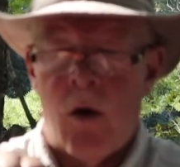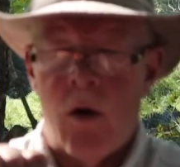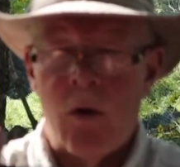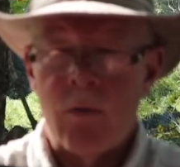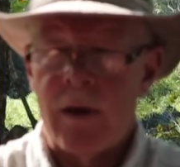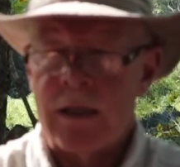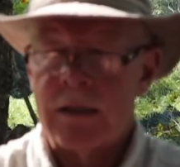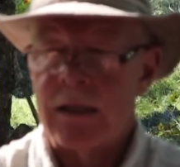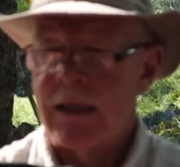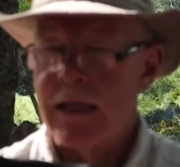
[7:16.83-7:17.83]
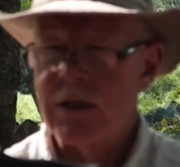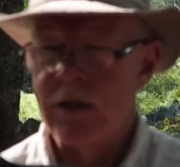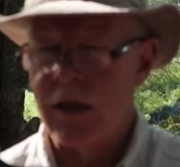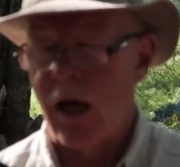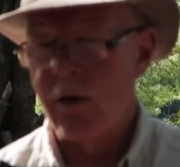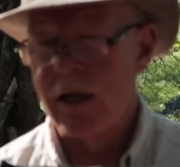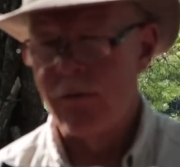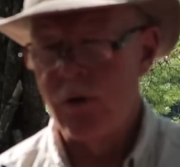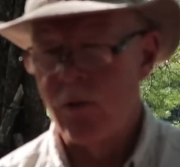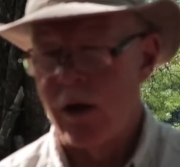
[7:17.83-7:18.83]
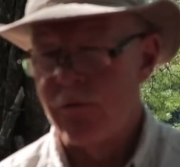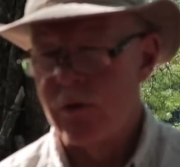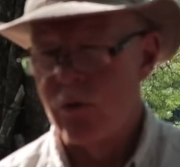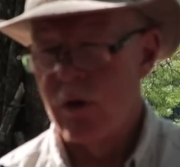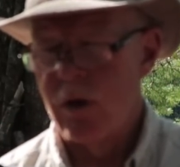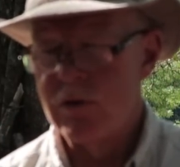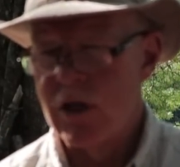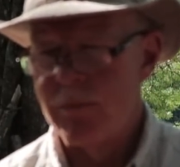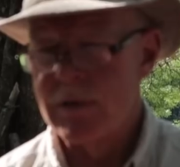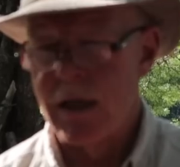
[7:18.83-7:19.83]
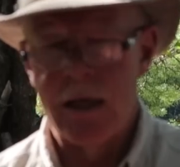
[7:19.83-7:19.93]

All right, let's I'll give you a few close-ups